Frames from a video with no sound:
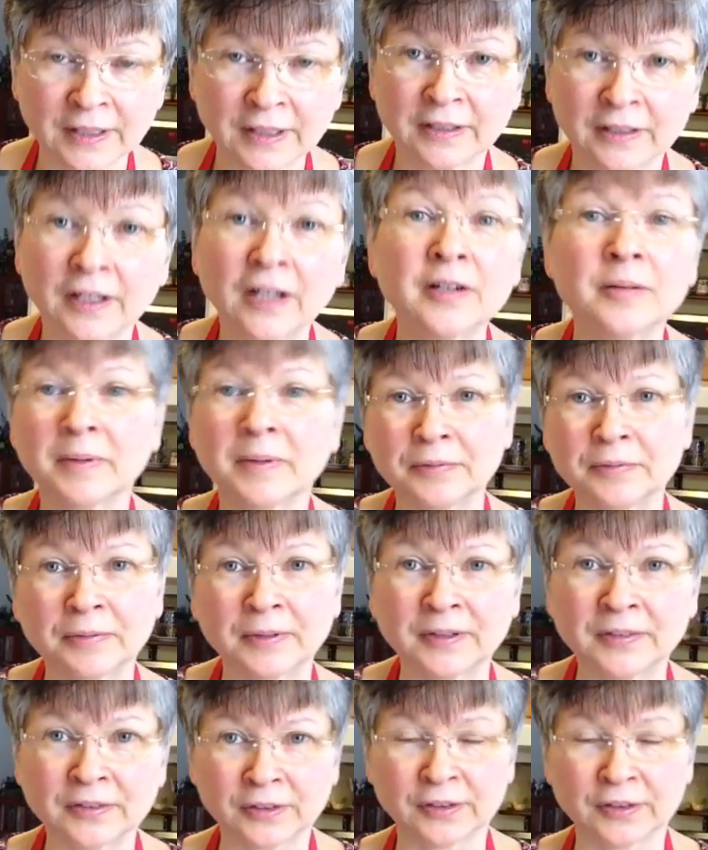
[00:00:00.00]
None of my
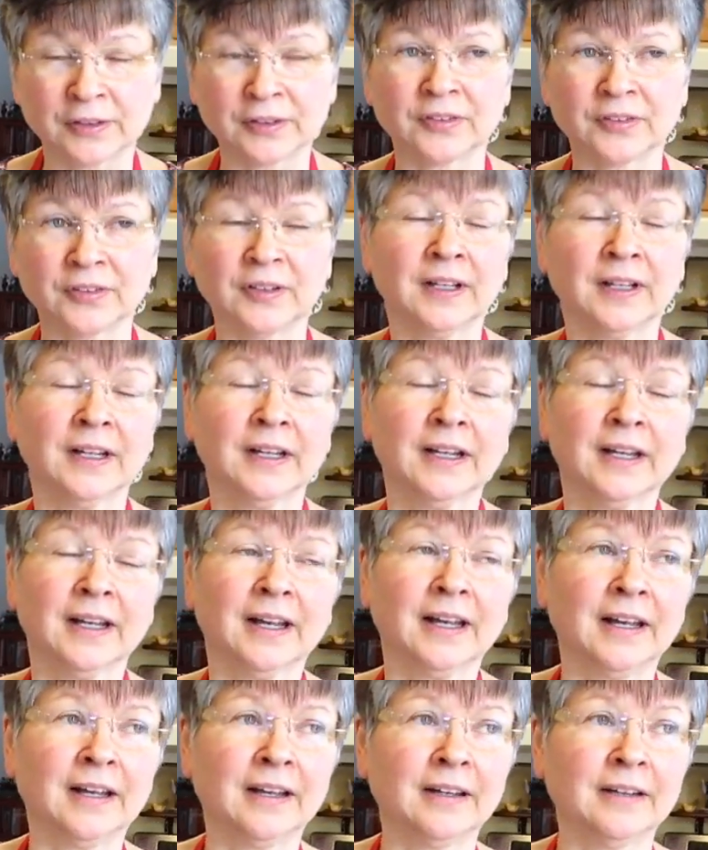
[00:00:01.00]
friends are Gerson,
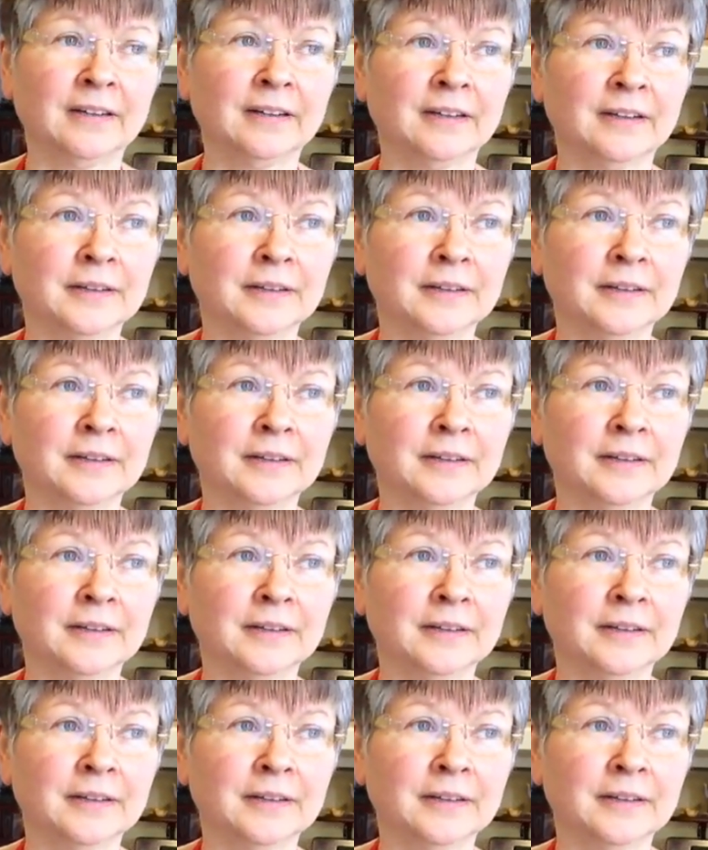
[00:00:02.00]
and